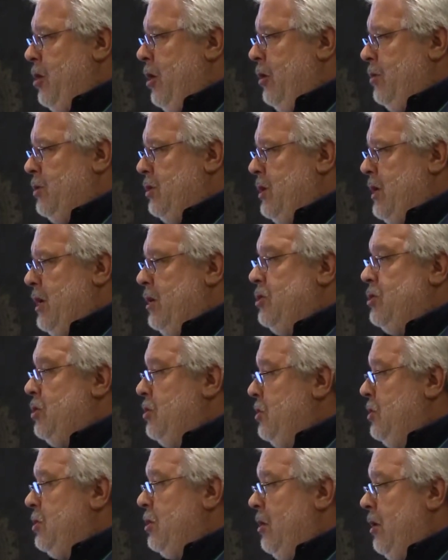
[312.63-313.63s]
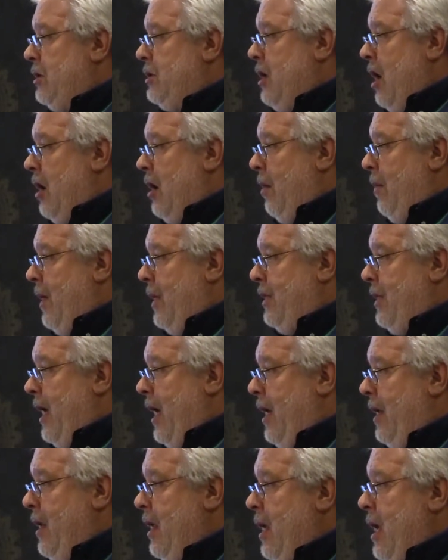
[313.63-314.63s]
go see, and Susan's going to talk about
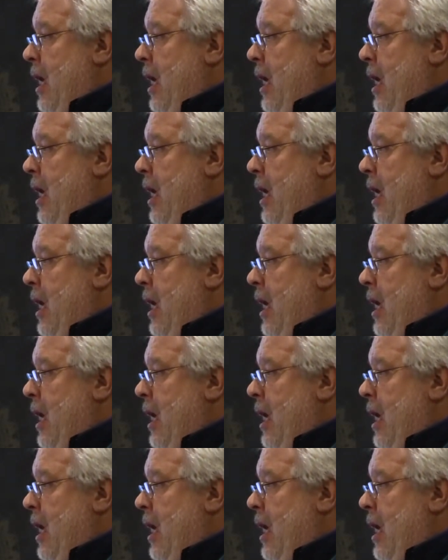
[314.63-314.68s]
that.